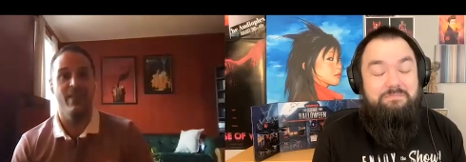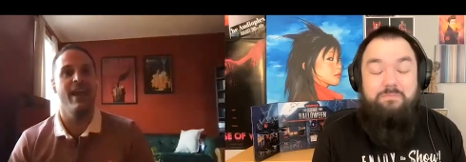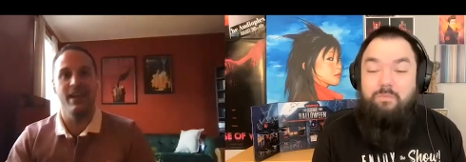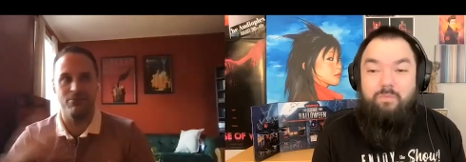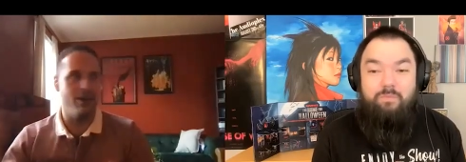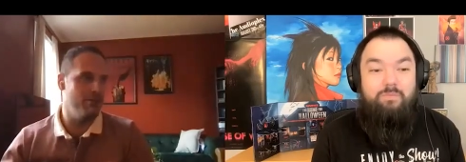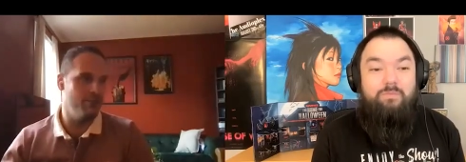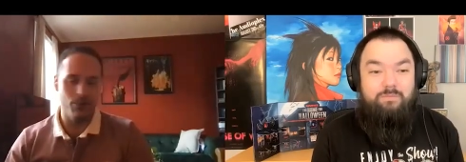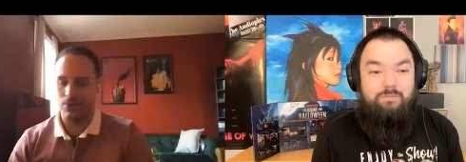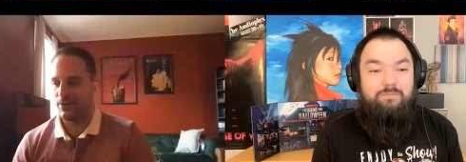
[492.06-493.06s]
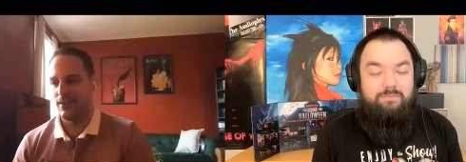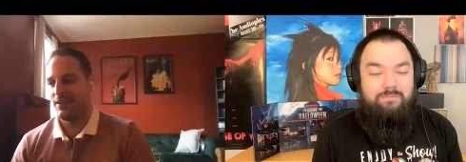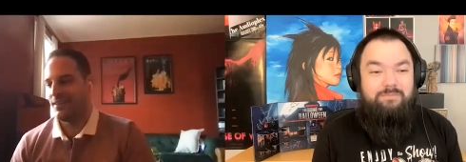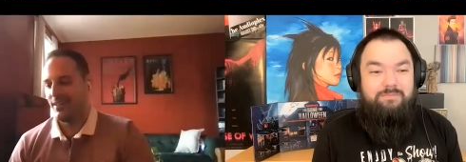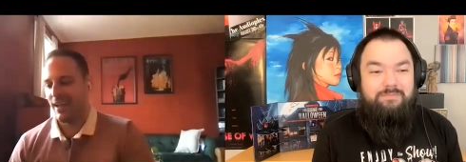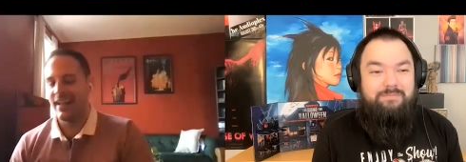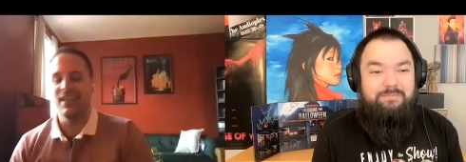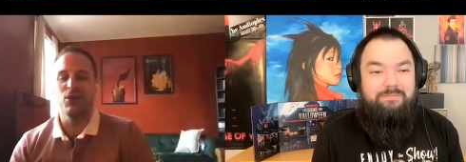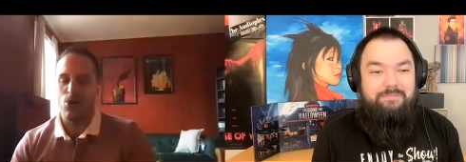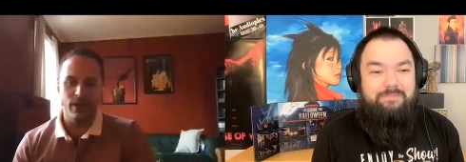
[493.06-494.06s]
Speaker 1: And then 85, I will,
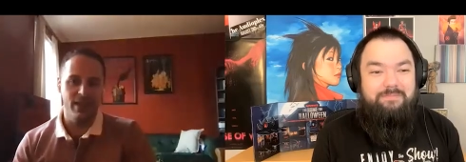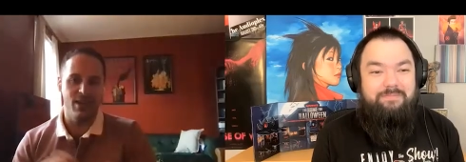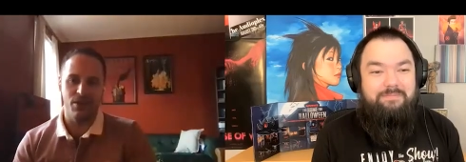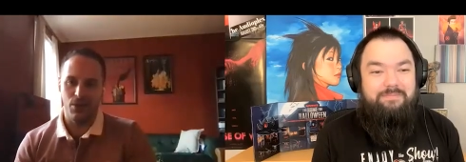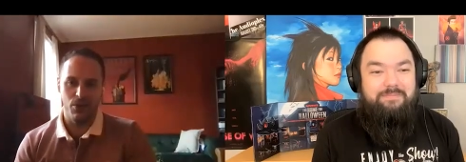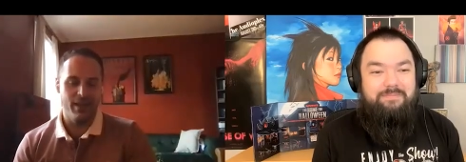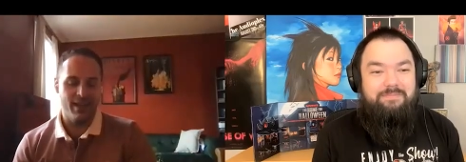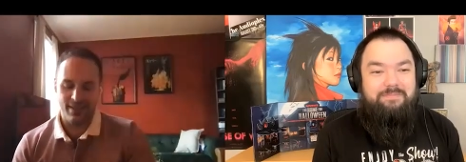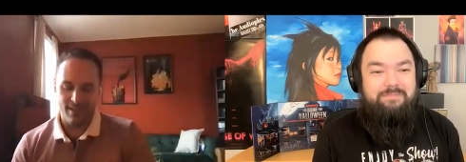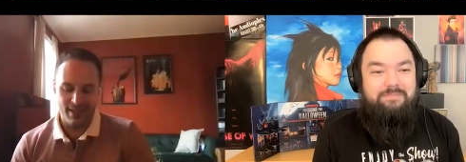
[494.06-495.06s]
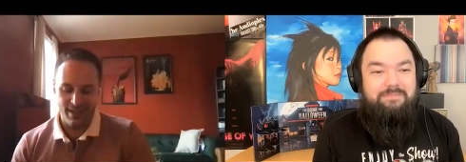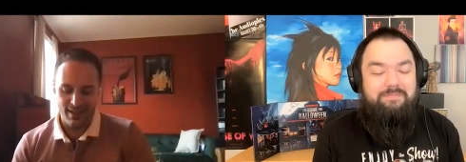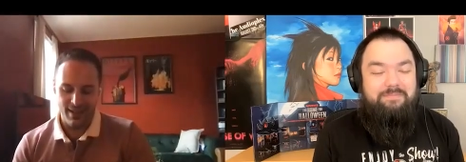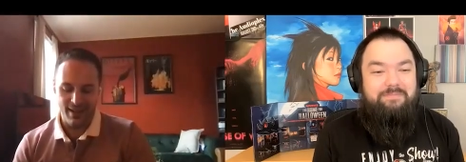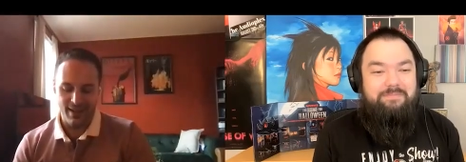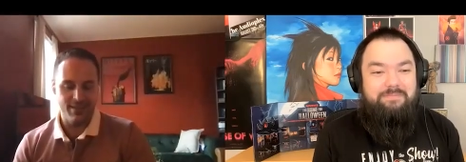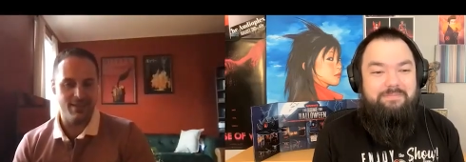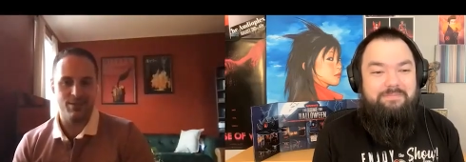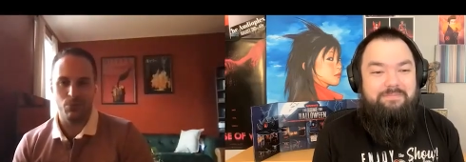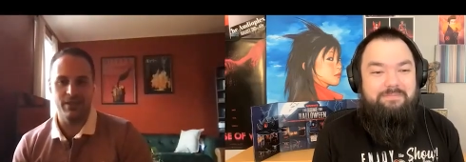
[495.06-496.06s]
I can only tell you that it it
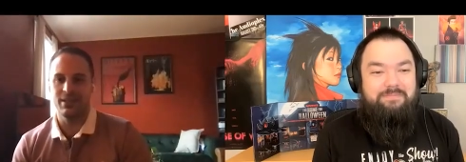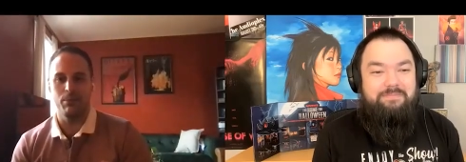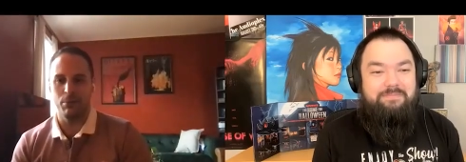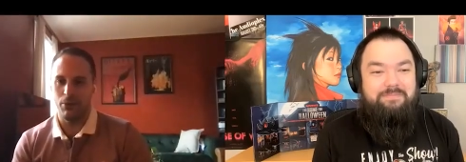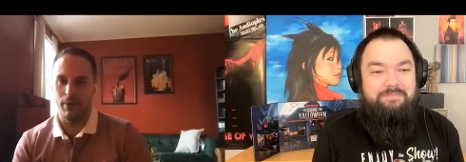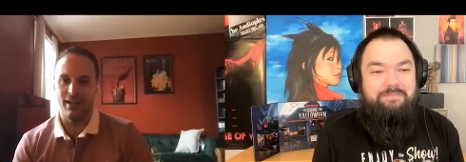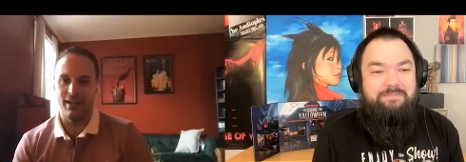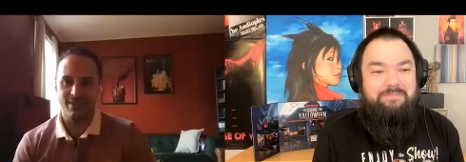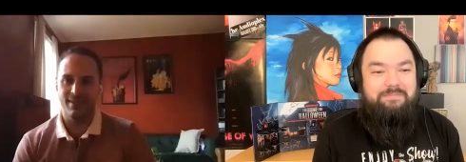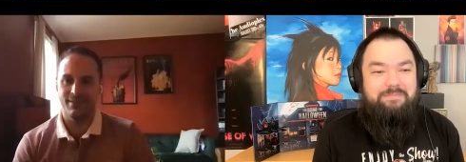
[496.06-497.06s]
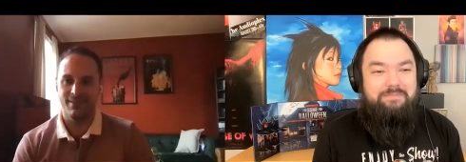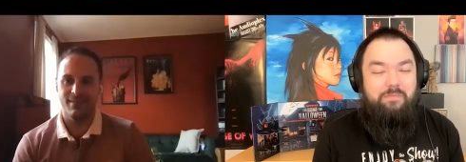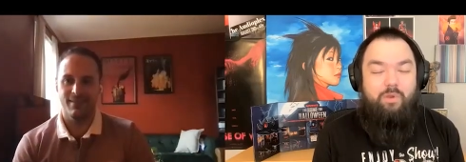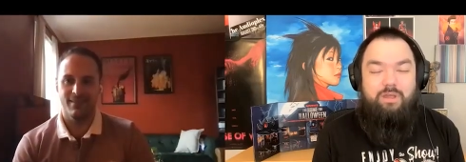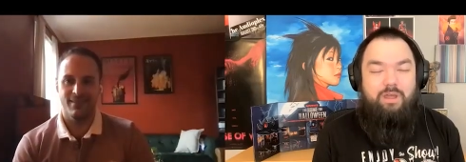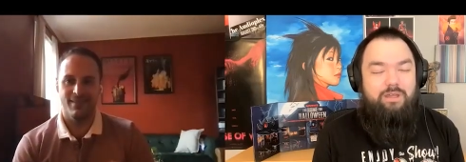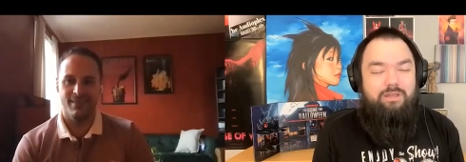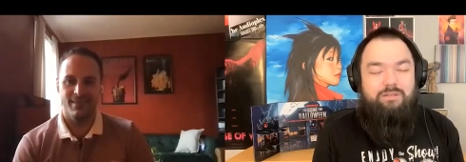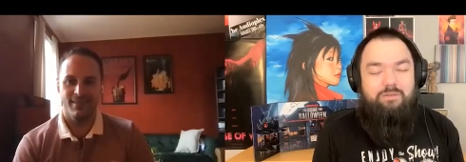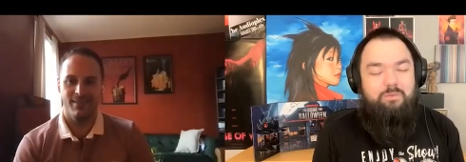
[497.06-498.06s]
is well, it's going to blow minds.
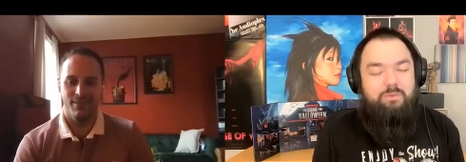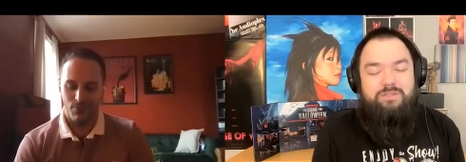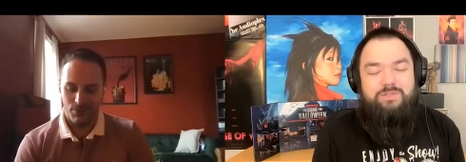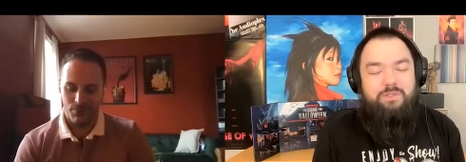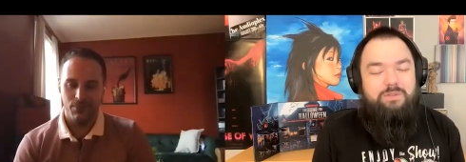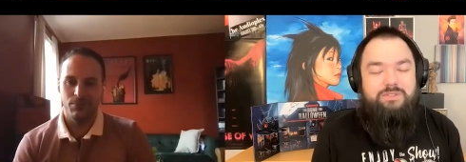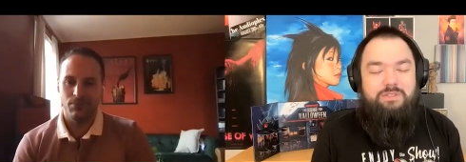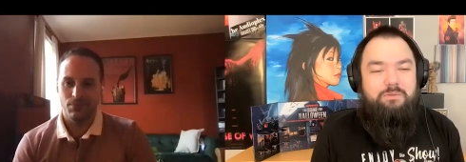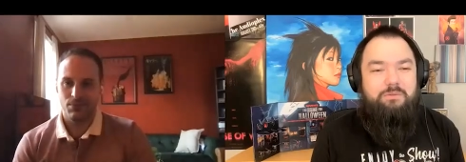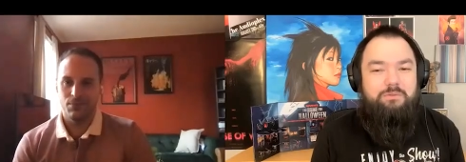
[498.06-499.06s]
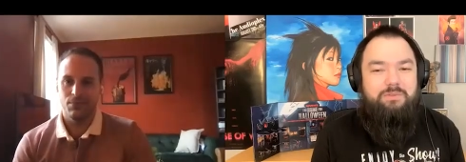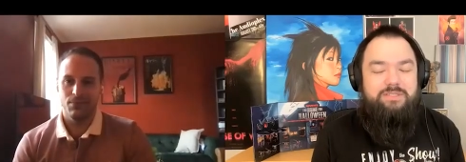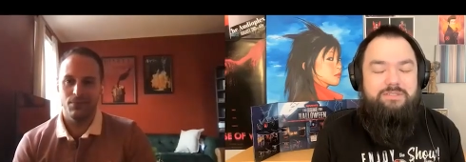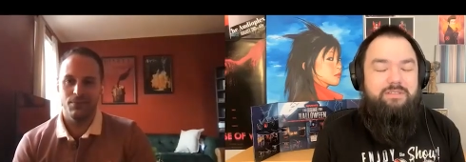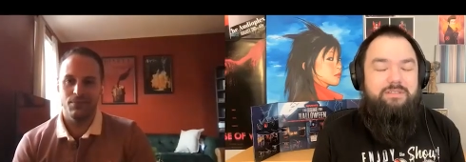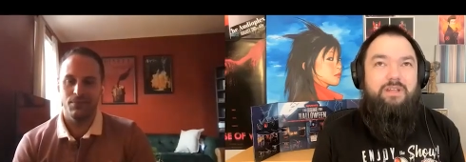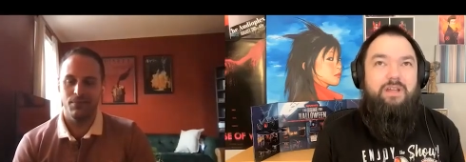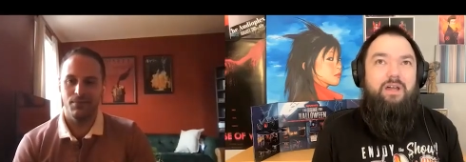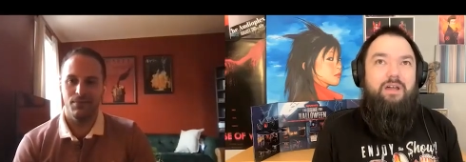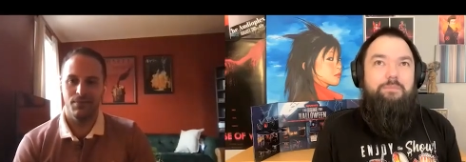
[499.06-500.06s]
Speaker 2: I as soon as you listed
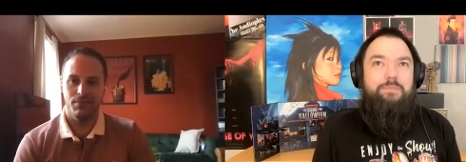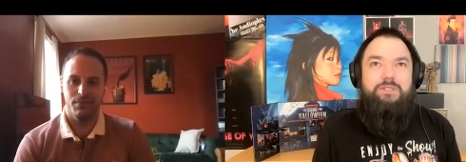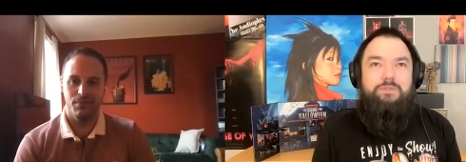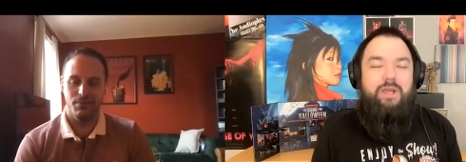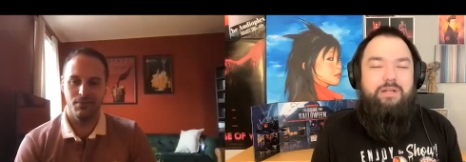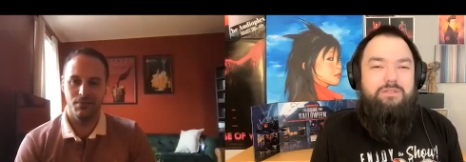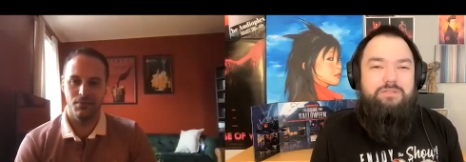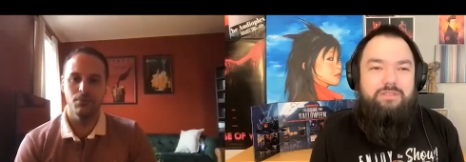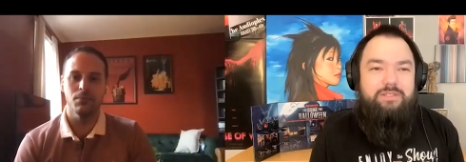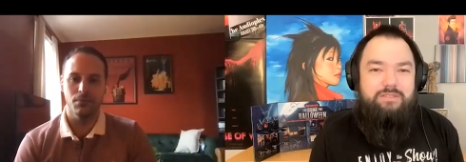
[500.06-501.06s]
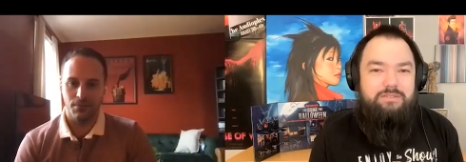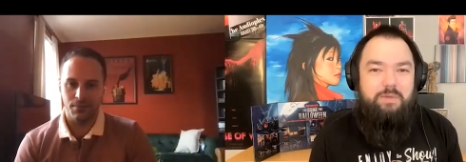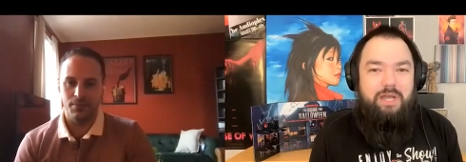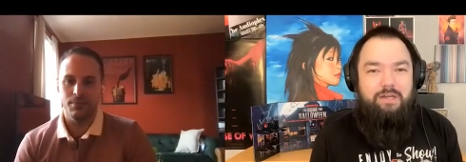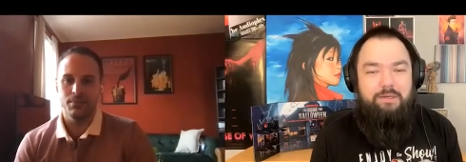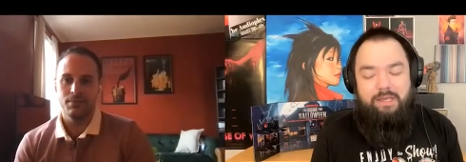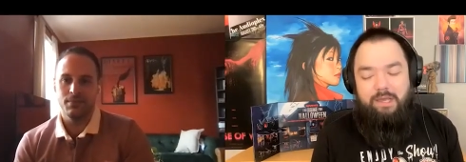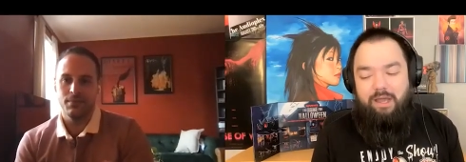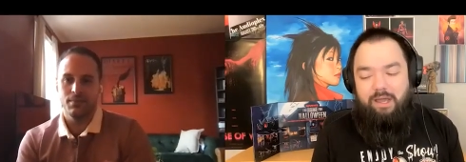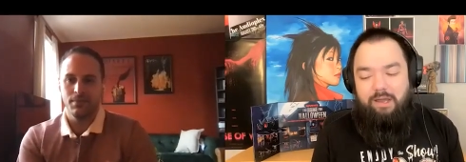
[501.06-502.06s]
um, the directors list as well,
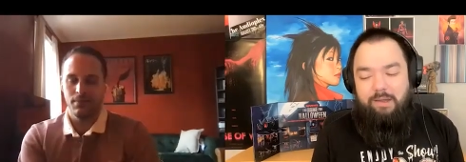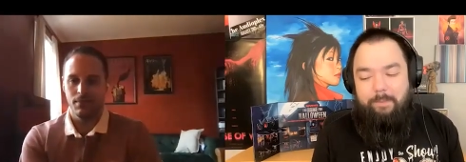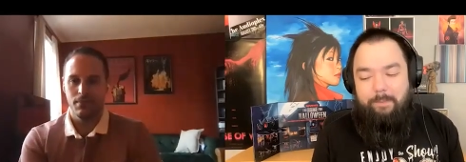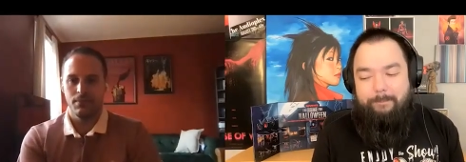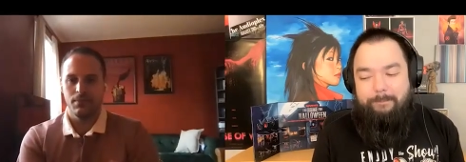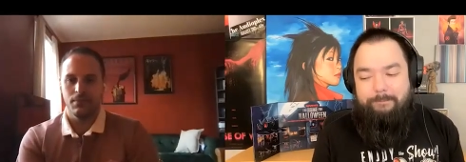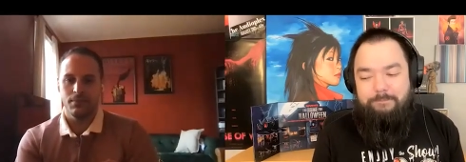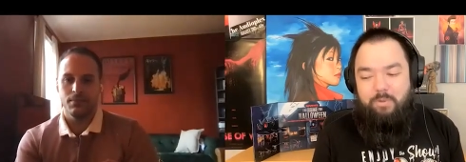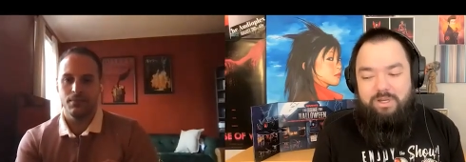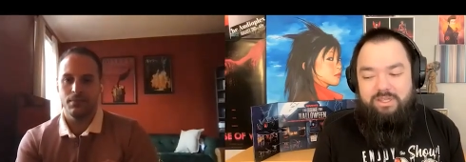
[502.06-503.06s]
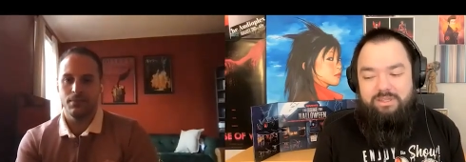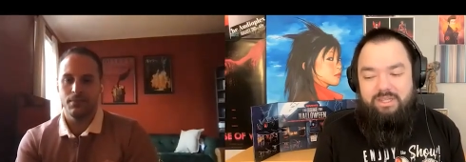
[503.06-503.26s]
uh, one of the